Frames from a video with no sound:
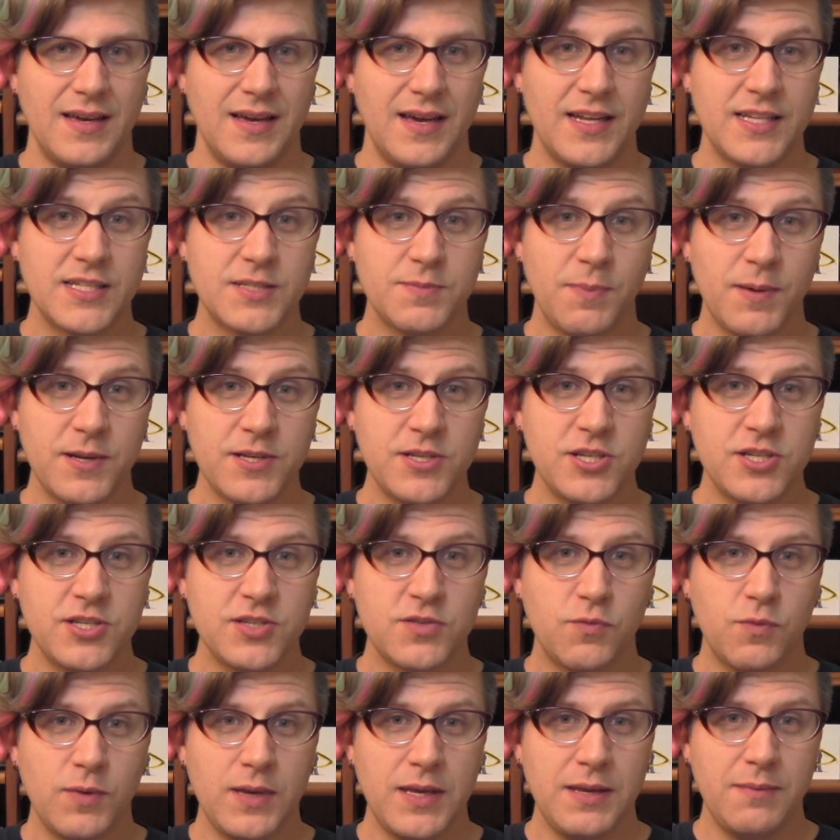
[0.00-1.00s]
And as much
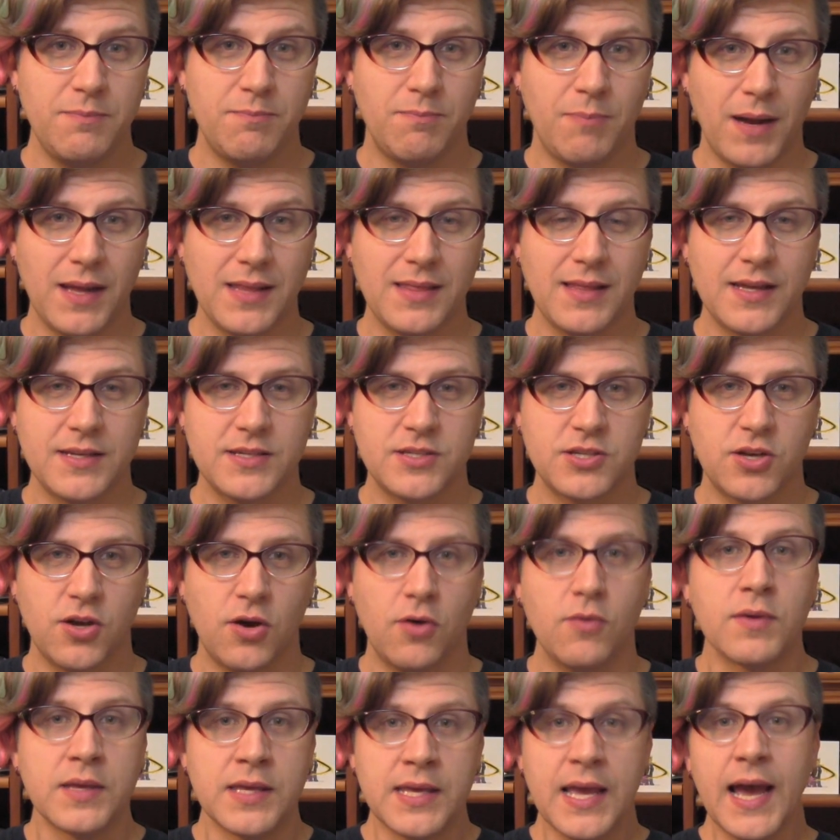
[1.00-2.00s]
as we might like to
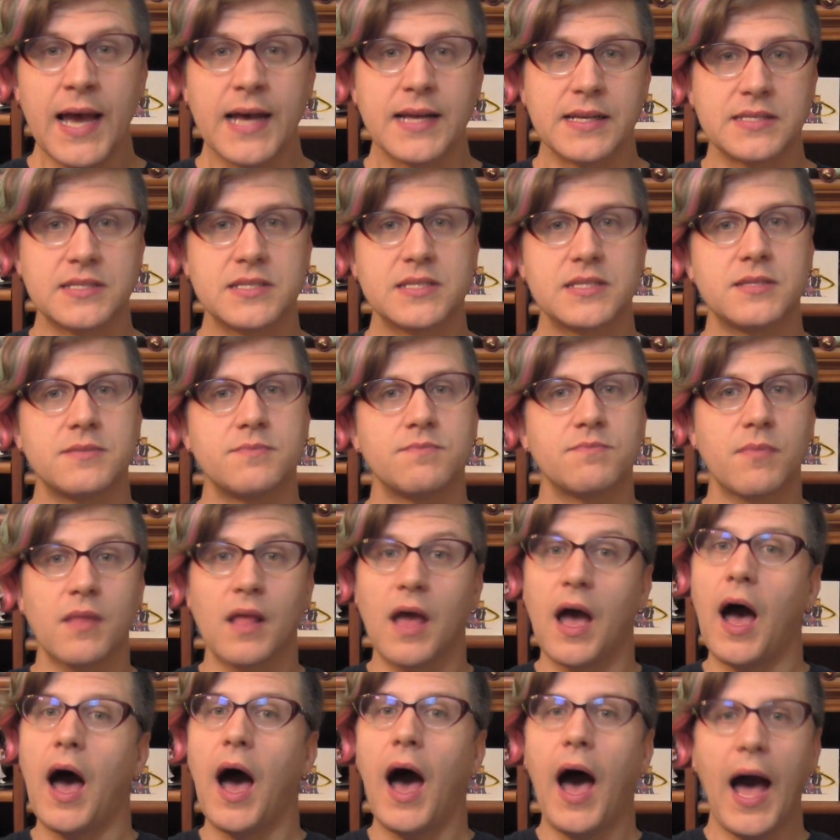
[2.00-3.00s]
go, yes,
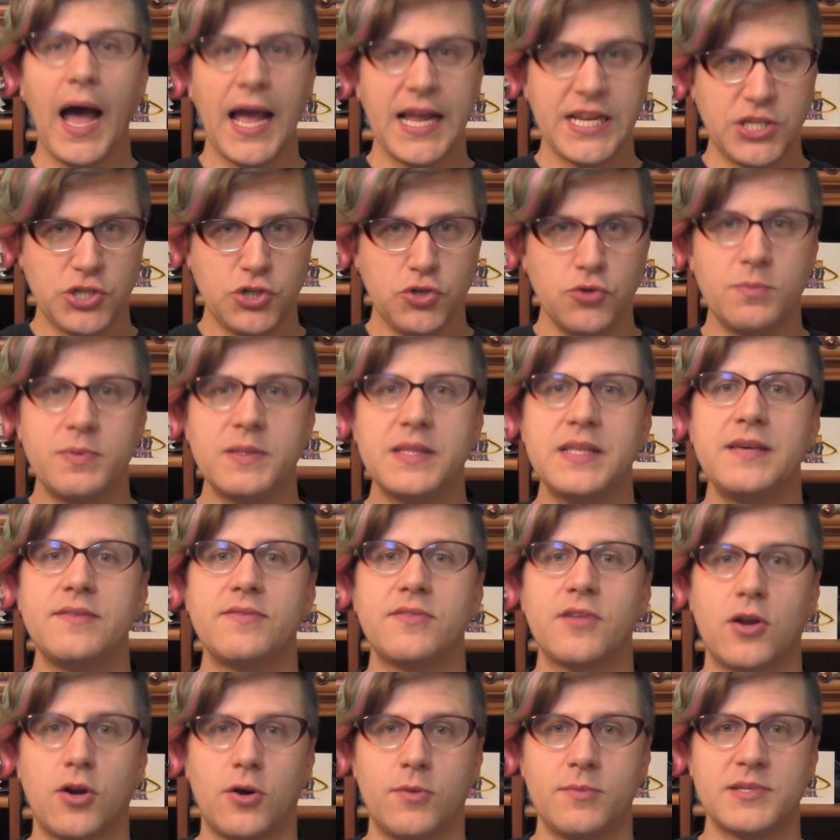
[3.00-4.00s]
I do
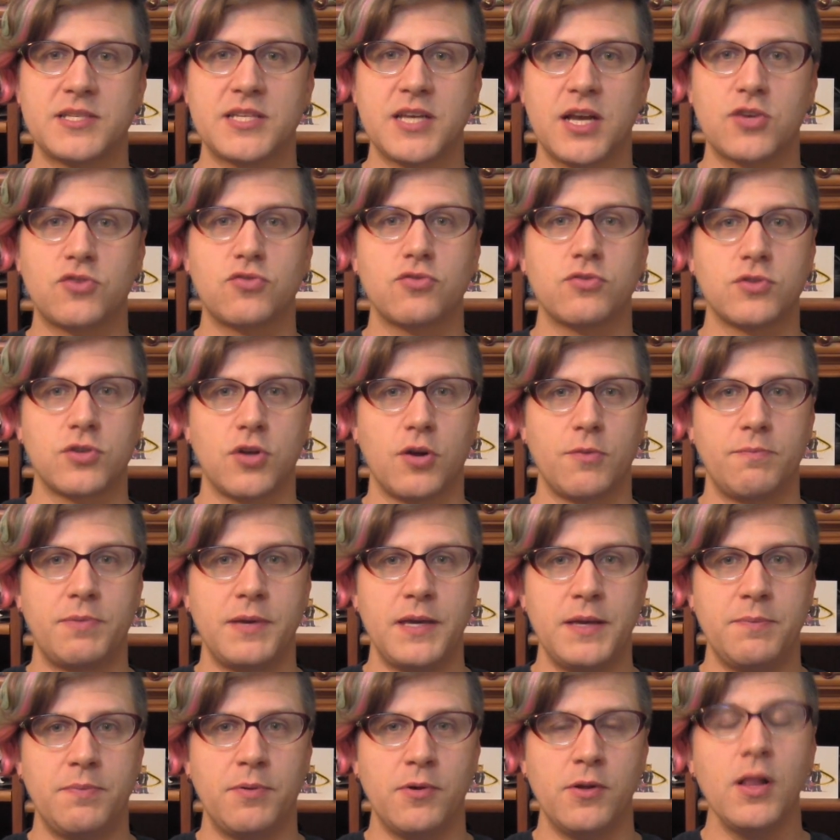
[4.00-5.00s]
believe that homosexuals are
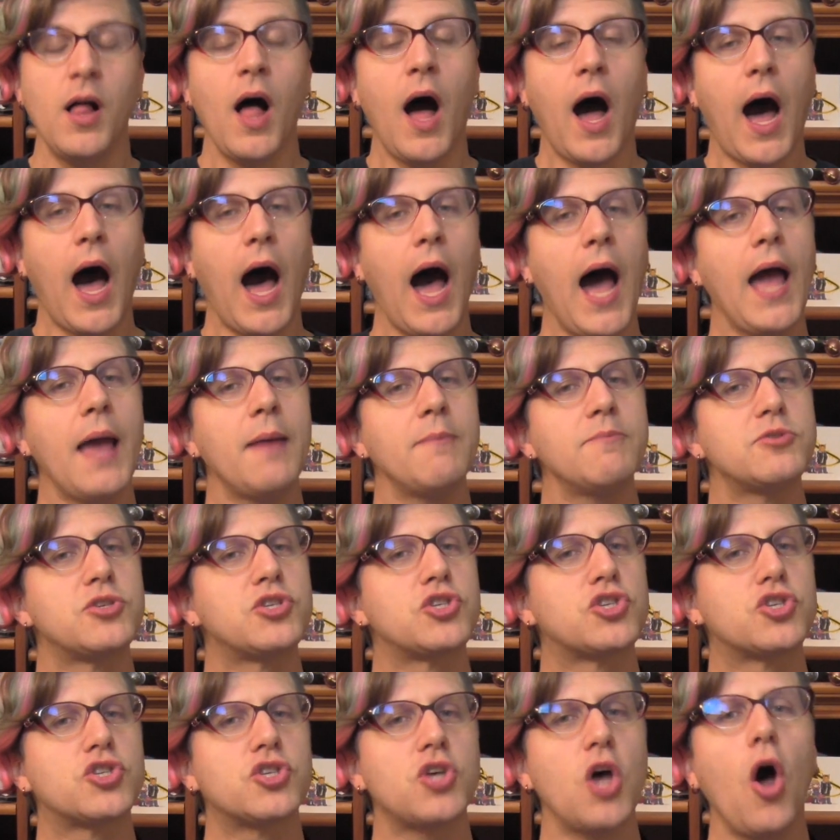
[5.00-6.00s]
people, I'm
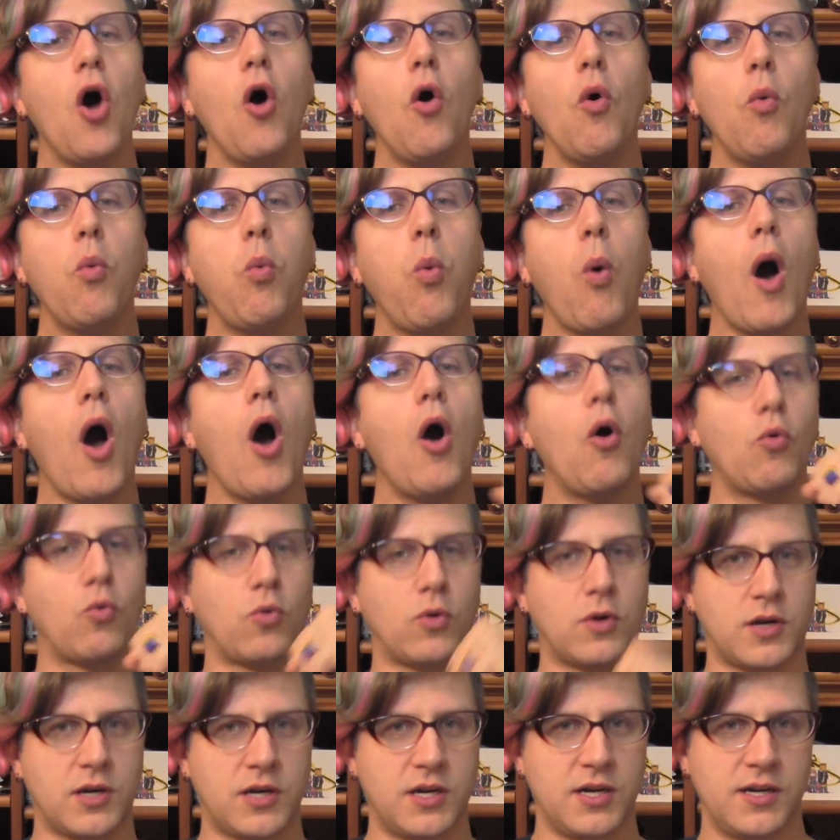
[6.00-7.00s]
so
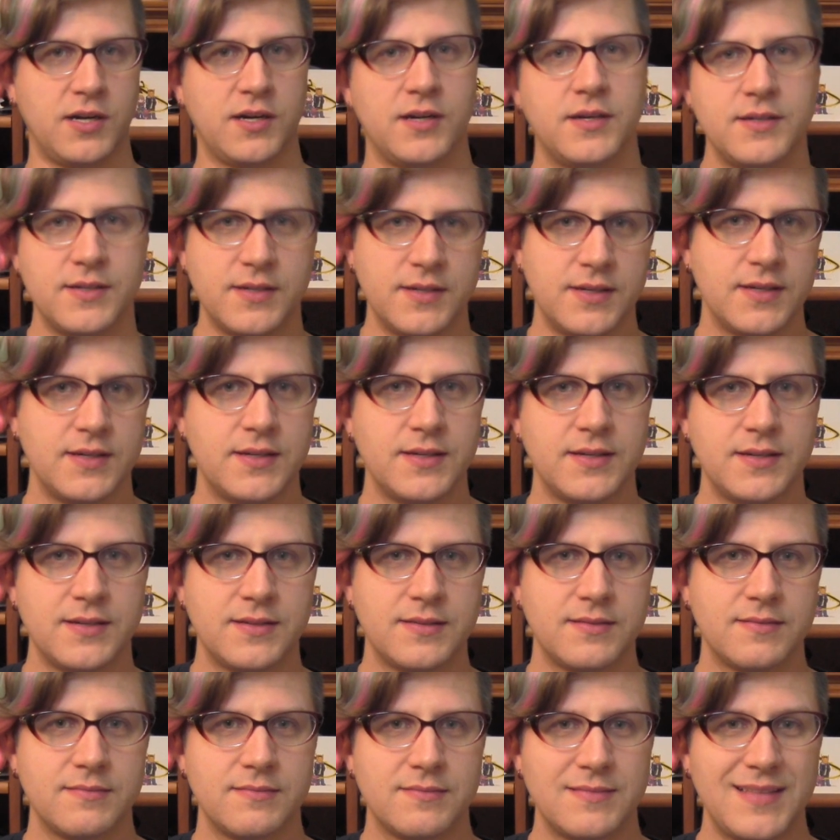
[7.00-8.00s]
woke
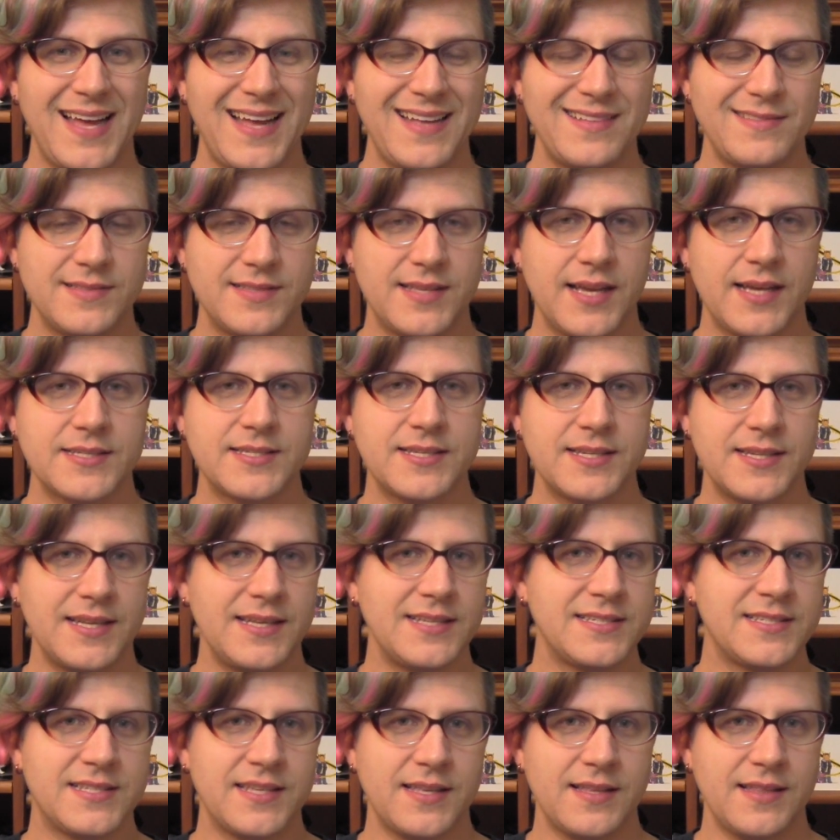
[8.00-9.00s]
that doesn't
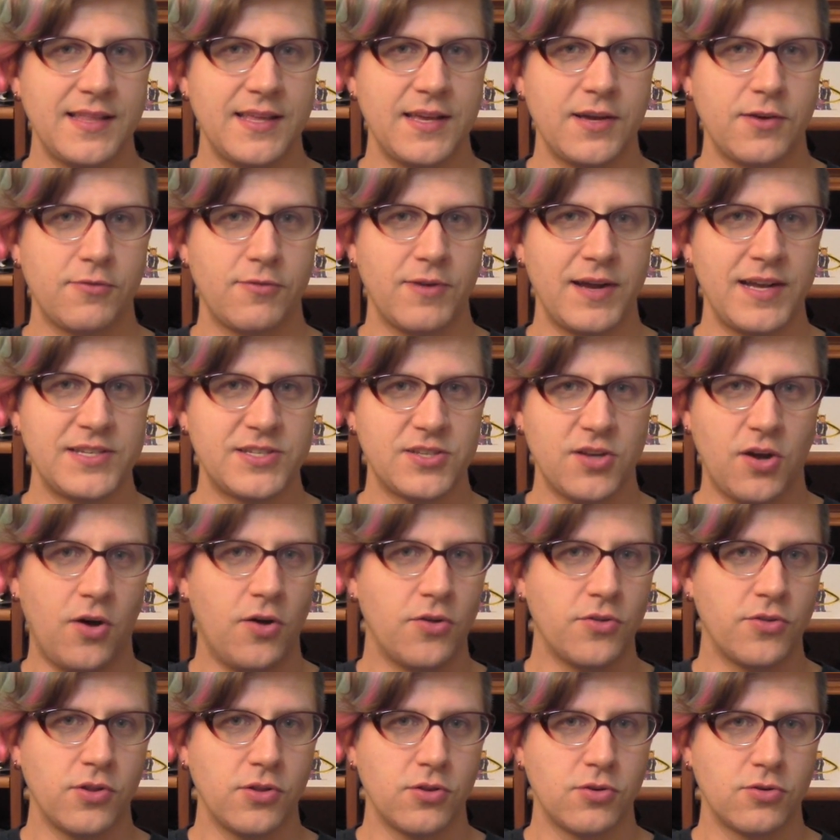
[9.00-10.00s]
instantly erase
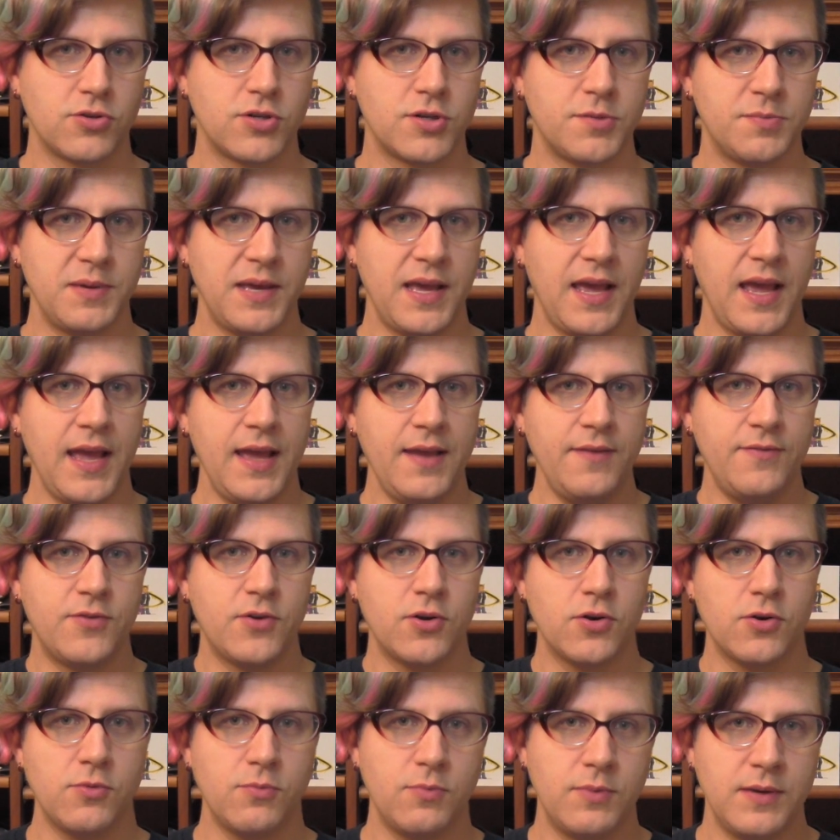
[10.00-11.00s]
all the learned
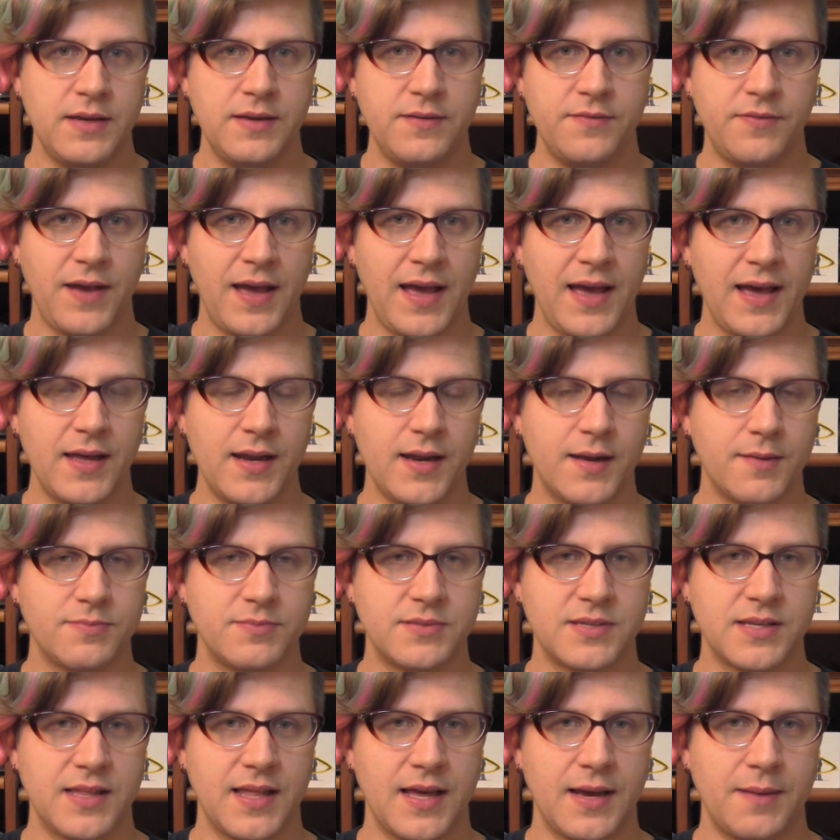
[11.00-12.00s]
behavior we've had
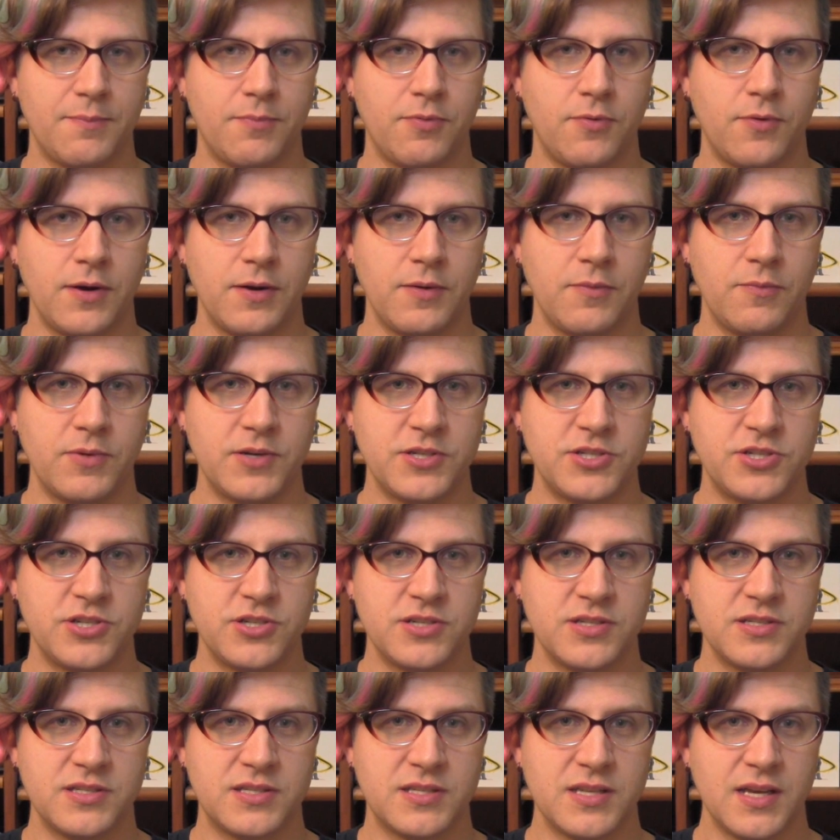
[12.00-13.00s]
up to that point, which
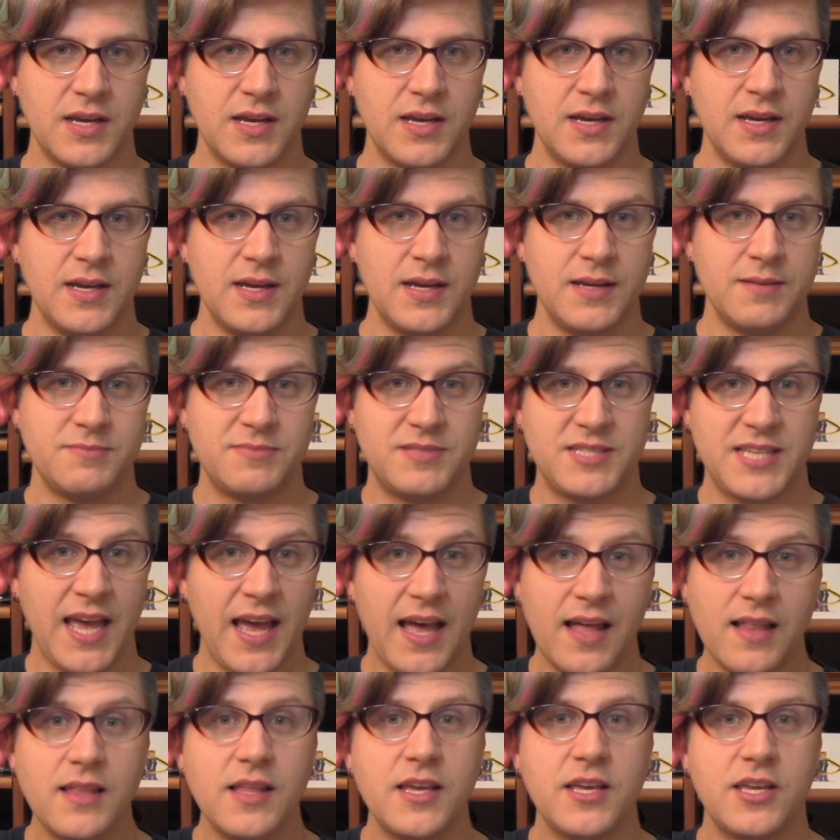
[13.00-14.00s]
is
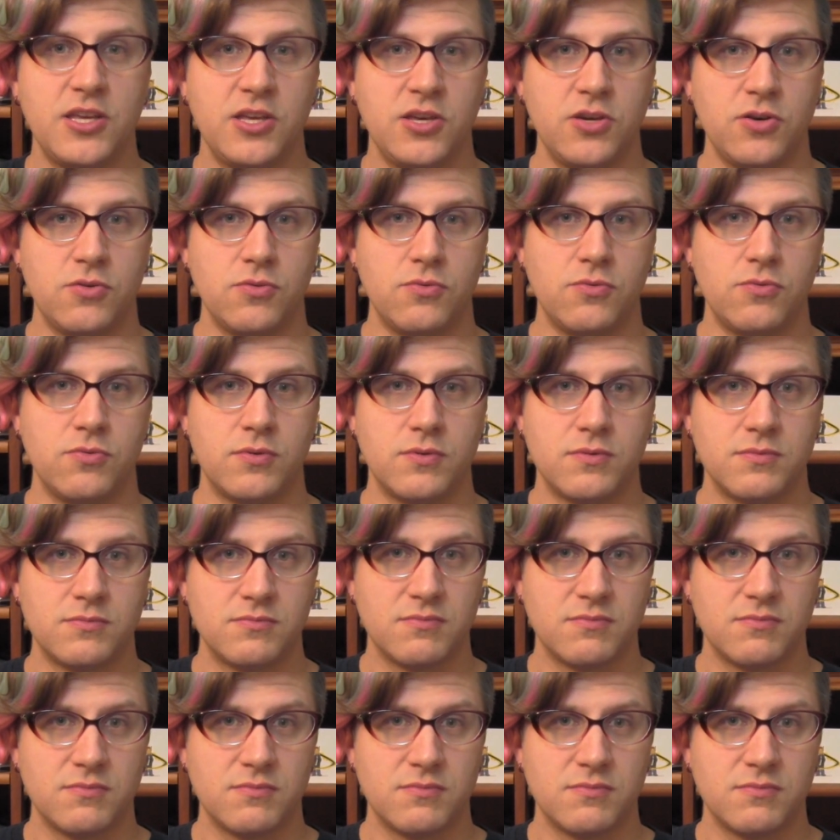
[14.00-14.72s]
telling you